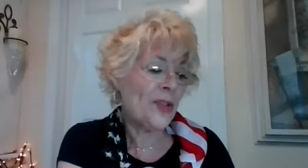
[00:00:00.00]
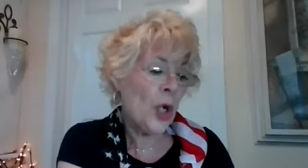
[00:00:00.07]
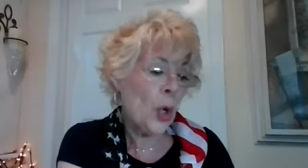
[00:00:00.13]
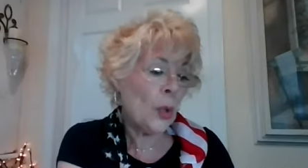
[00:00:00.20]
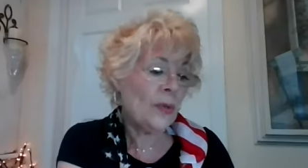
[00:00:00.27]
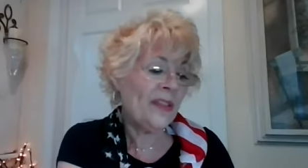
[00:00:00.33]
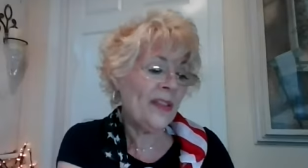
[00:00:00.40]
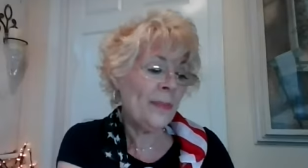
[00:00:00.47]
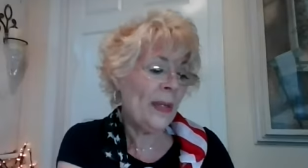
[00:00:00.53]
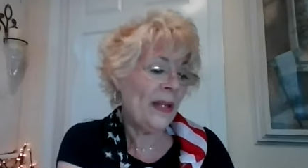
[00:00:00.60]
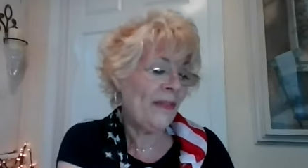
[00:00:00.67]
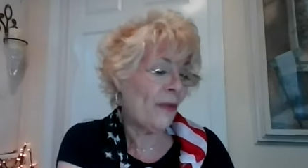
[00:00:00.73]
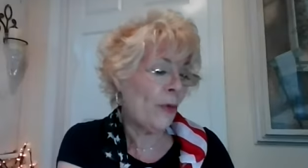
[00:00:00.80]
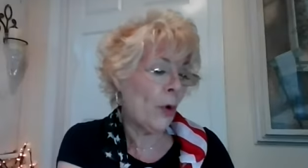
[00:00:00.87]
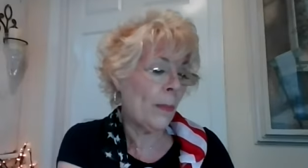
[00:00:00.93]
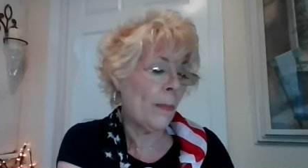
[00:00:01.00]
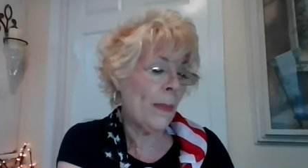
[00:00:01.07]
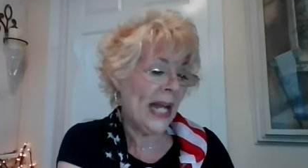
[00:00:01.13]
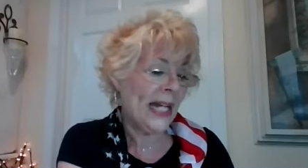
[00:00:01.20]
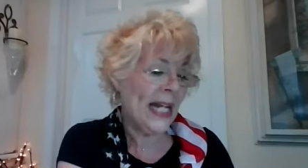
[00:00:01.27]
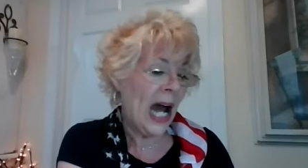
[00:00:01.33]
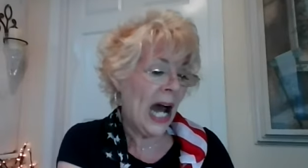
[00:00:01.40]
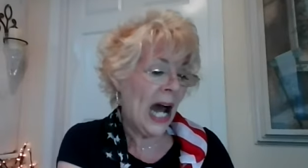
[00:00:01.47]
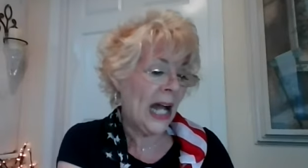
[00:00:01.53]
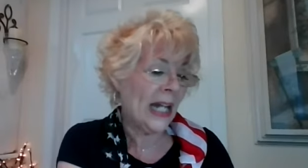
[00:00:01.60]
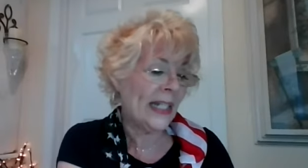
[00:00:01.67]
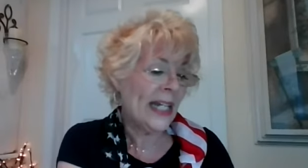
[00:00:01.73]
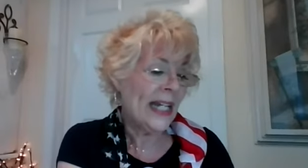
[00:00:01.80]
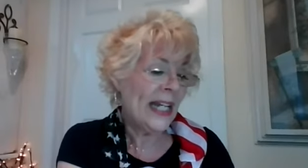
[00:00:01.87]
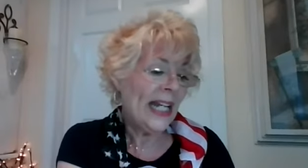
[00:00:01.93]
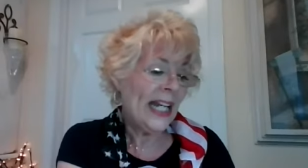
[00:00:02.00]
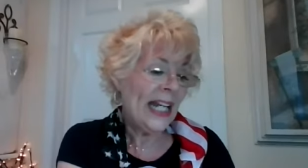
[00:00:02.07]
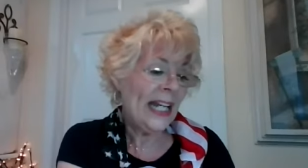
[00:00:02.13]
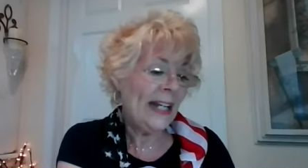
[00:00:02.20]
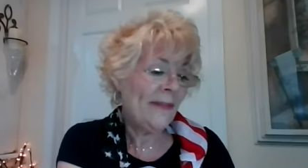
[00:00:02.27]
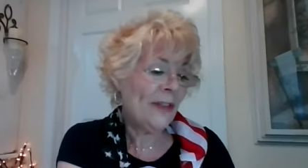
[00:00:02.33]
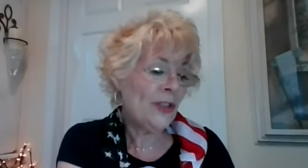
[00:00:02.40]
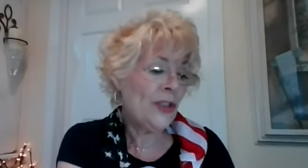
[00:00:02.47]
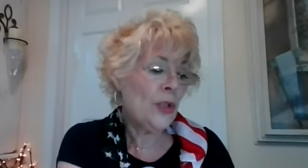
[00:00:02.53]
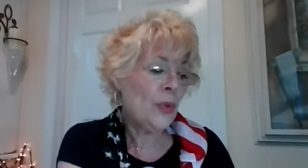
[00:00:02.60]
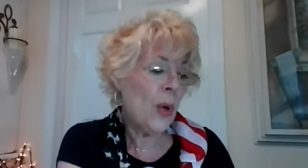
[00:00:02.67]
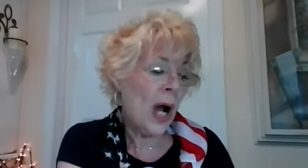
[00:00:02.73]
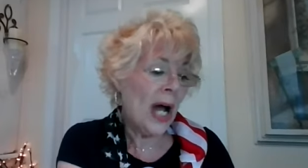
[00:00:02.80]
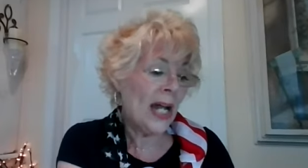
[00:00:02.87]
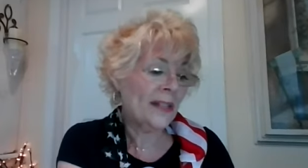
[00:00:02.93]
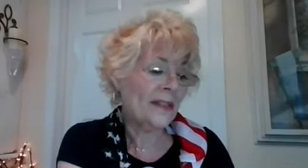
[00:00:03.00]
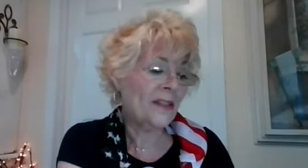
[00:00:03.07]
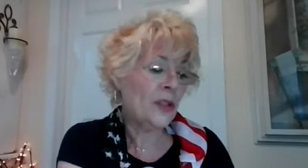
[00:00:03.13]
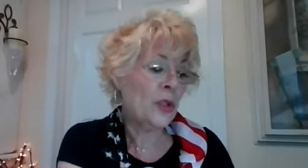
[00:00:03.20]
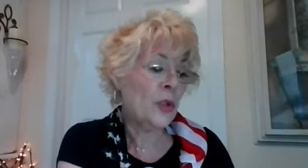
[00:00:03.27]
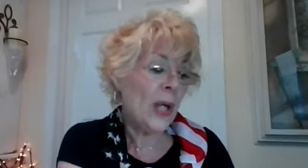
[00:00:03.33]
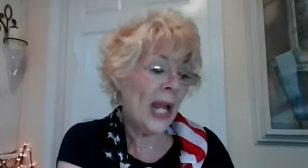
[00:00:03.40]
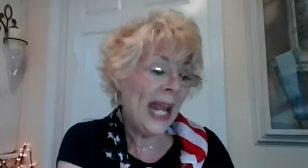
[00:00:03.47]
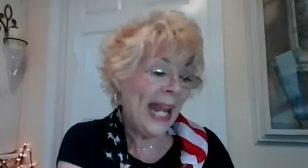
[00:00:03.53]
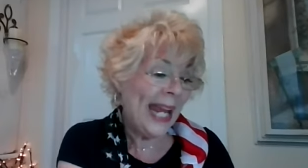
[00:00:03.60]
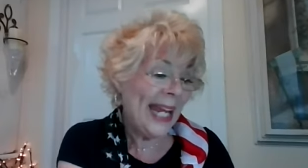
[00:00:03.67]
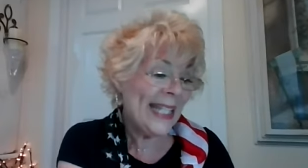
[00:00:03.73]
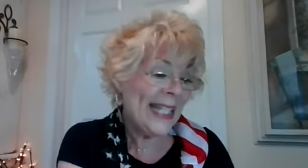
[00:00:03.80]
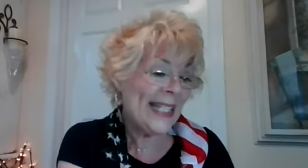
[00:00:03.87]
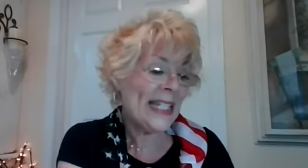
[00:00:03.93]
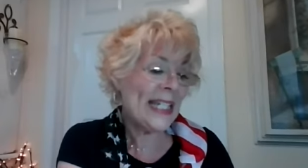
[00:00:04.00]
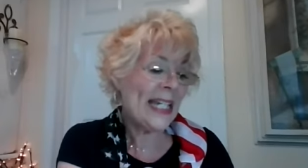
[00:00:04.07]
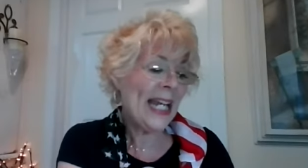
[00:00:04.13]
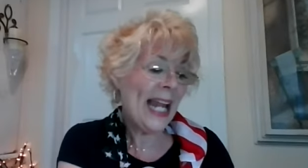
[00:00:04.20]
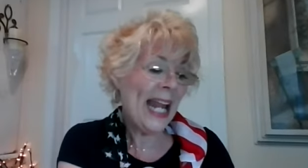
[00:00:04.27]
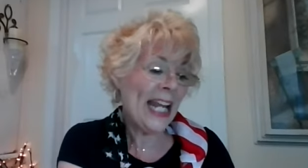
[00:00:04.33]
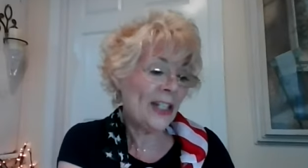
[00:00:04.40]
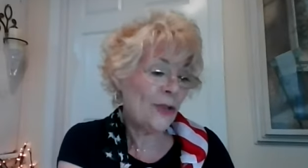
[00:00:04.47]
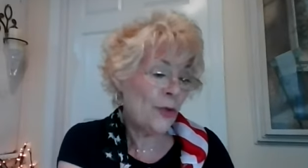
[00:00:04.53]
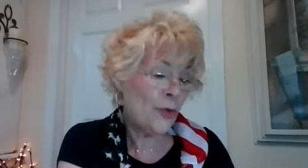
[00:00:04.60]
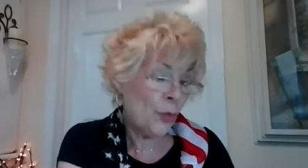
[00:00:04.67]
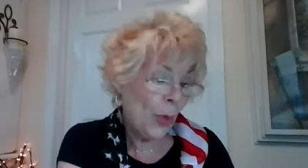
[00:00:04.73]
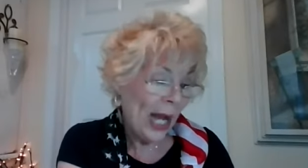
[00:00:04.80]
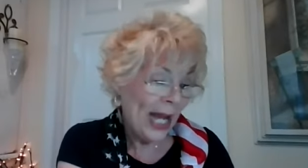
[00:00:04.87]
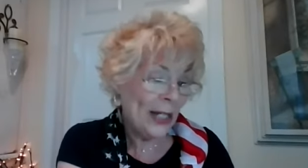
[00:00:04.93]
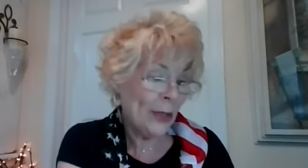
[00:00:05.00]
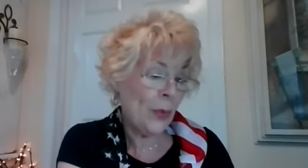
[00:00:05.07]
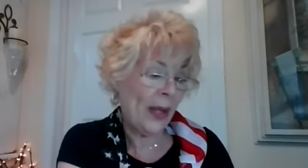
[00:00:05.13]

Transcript: chosen before by God, even to us who ate and drank